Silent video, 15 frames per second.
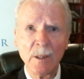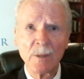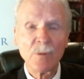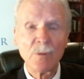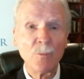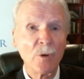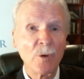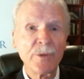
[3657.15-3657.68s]
to
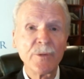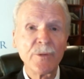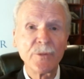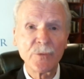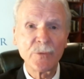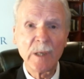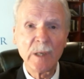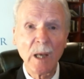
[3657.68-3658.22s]
more than
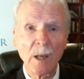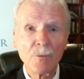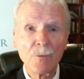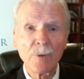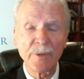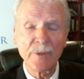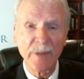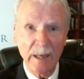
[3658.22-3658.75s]

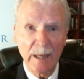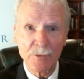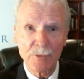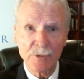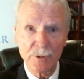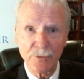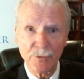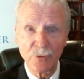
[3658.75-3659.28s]

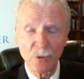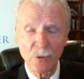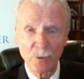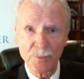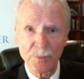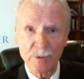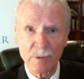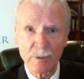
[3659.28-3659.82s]
300,000
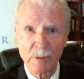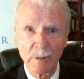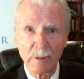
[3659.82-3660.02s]
troops.